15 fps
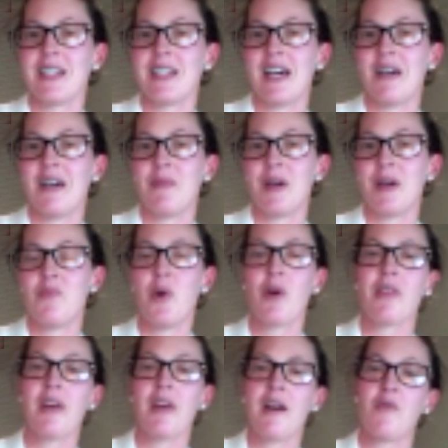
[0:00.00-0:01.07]
And
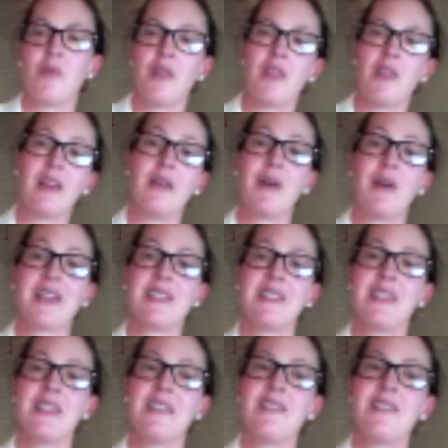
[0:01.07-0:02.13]
both have monthly
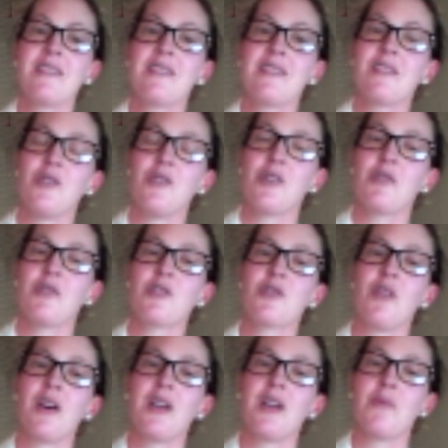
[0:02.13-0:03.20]
magazines, so you can
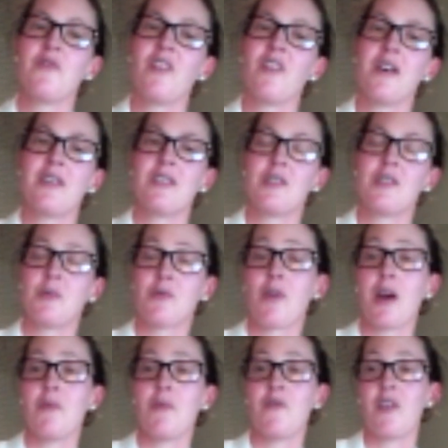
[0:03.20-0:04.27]
subscribe
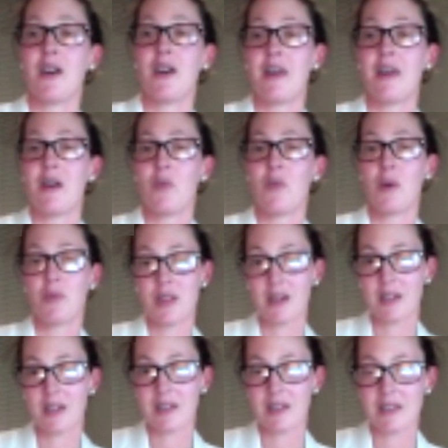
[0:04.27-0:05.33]
via their
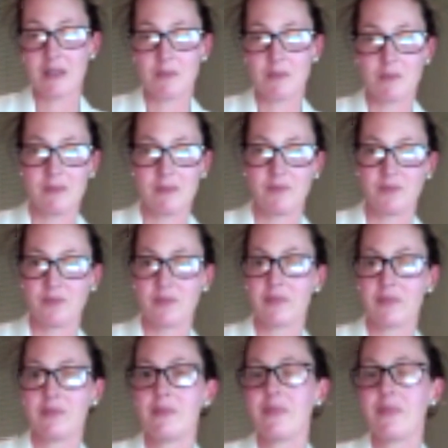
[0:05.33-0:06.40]
websites.
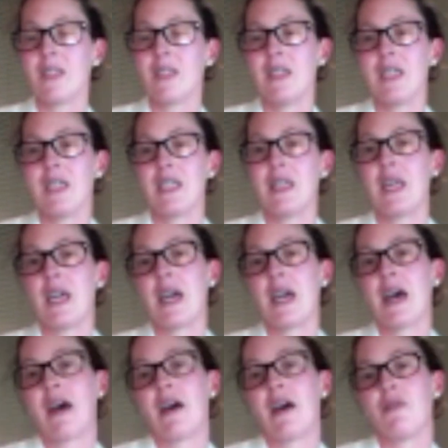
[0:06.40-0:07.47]
They
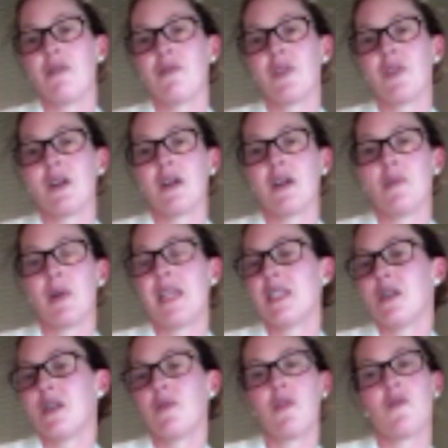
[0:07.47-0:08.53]
have
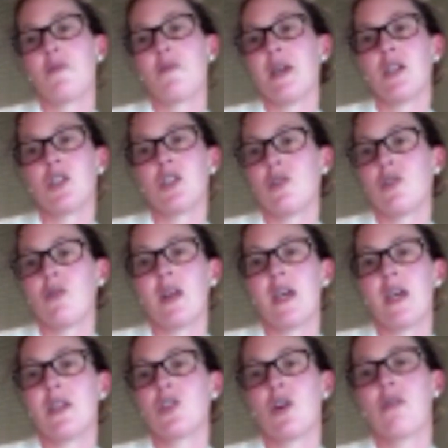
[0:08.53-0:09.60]
plenty of information on
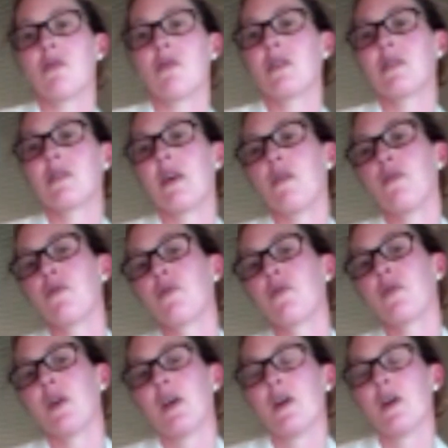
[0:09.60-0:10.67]
HR itself,
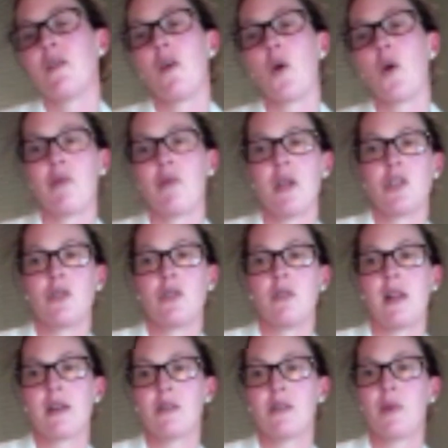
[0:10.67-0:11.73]
operational
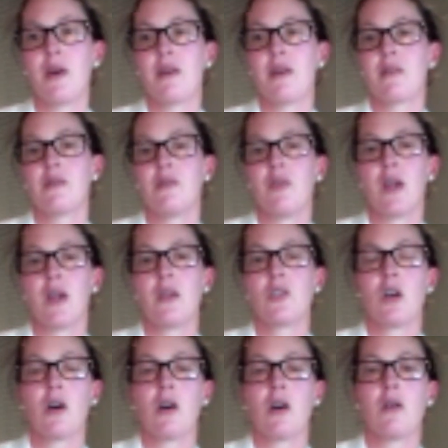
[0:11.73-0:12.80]
aspects of
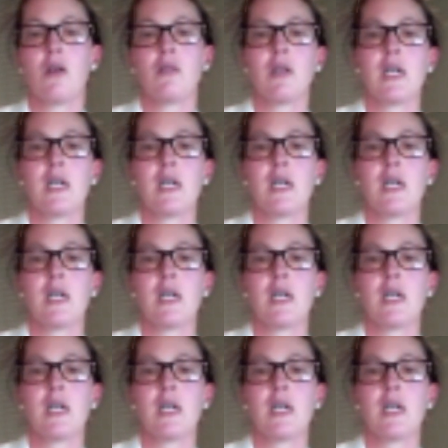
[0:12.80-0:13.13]
HR,